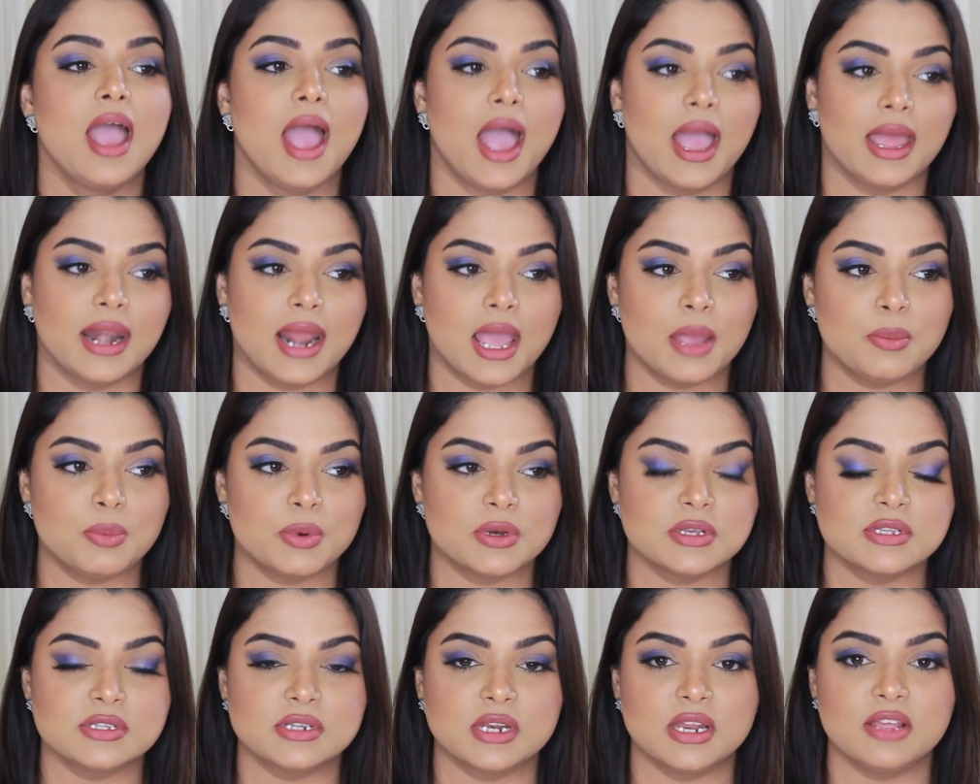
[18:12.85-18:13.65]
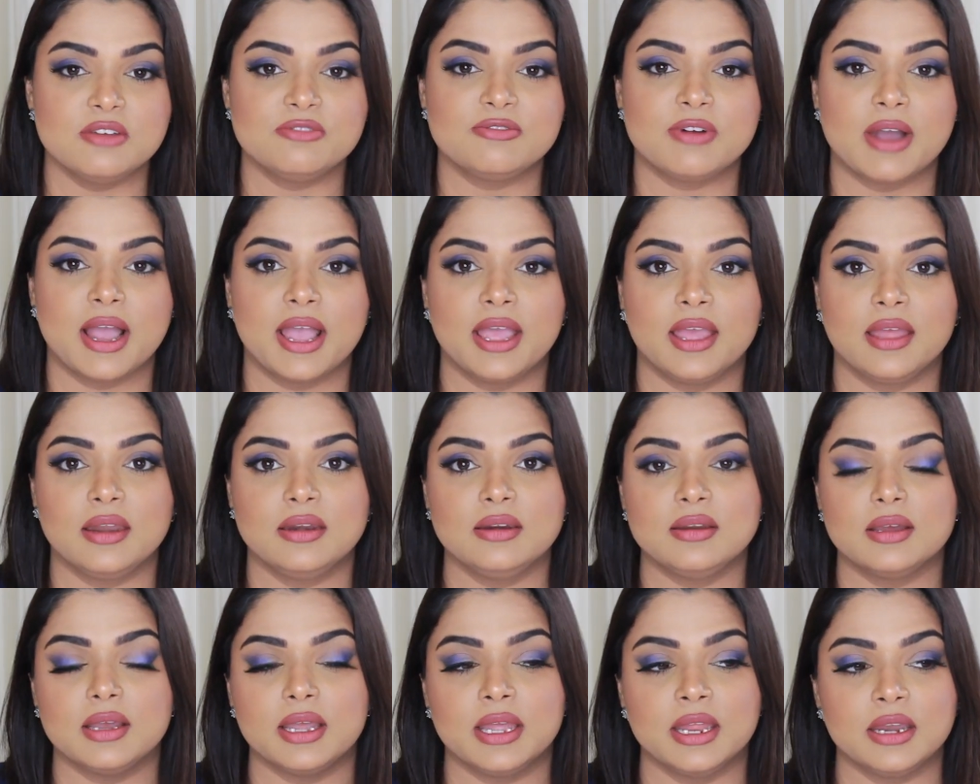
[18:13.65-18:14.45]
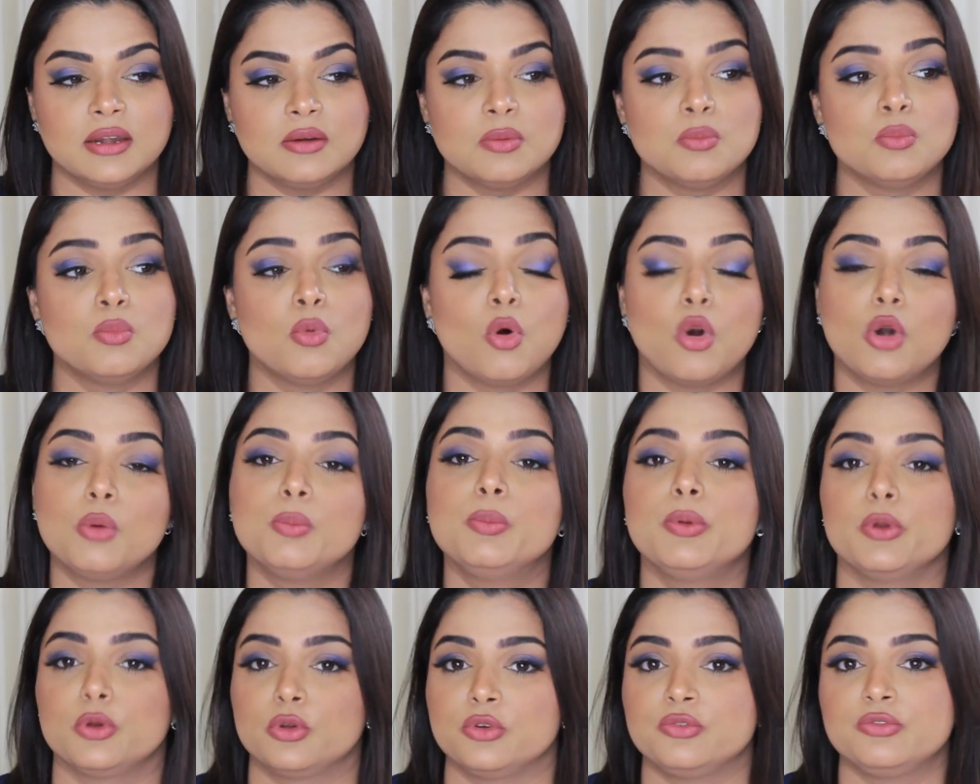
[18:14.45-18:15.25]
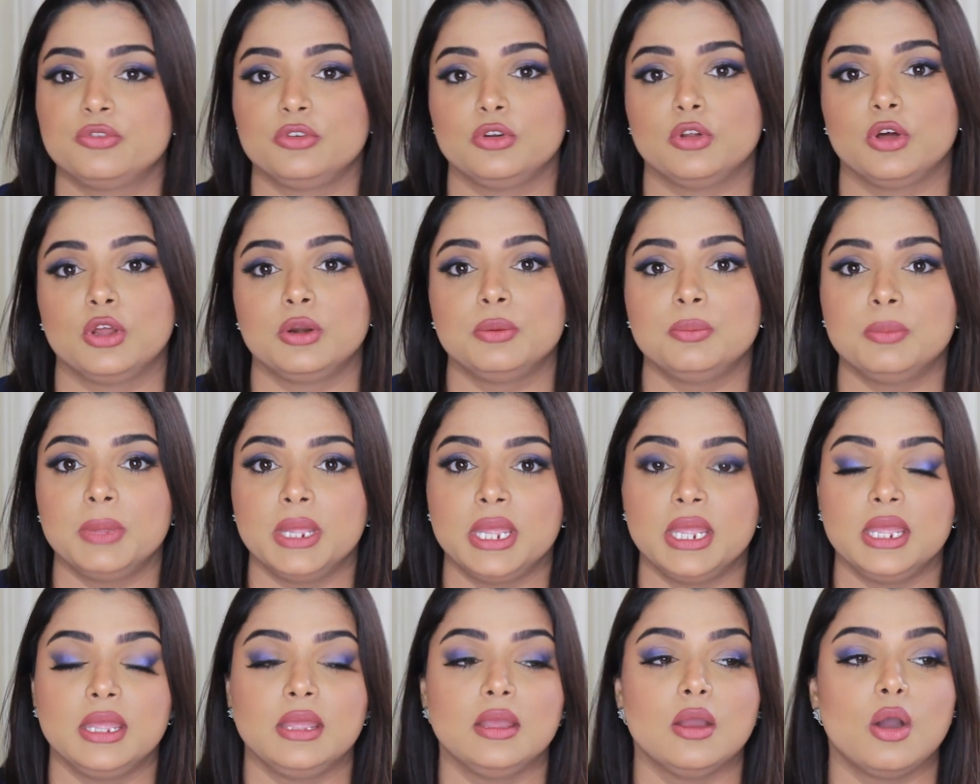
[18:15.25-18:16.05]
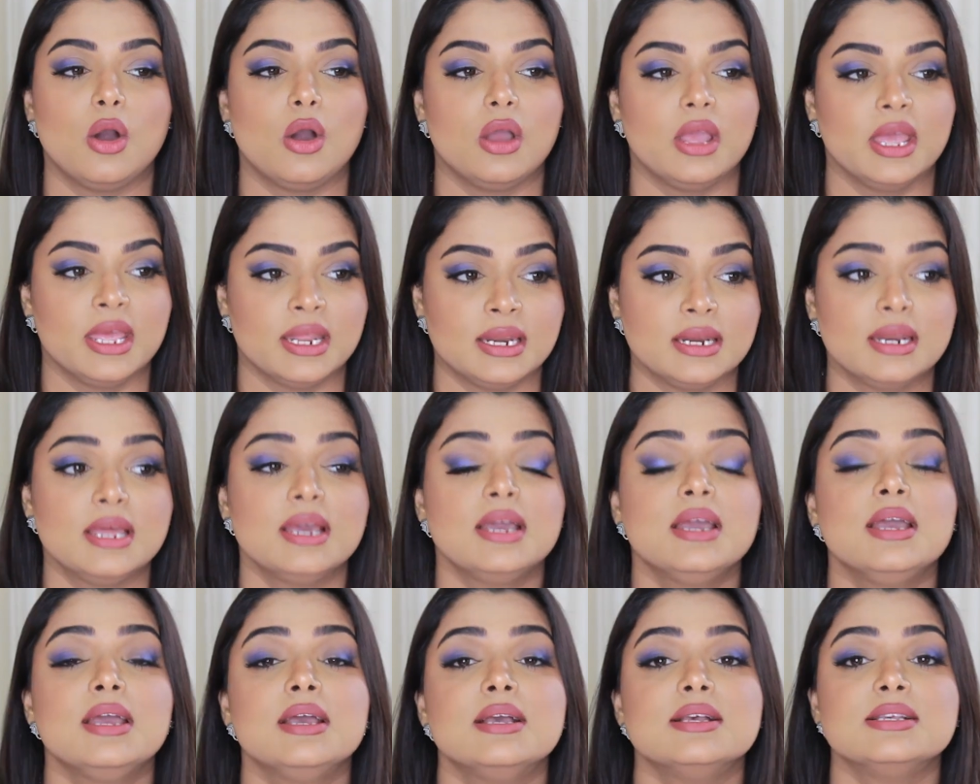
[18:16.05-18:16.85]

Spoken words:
and I personally find it more beautiful on me in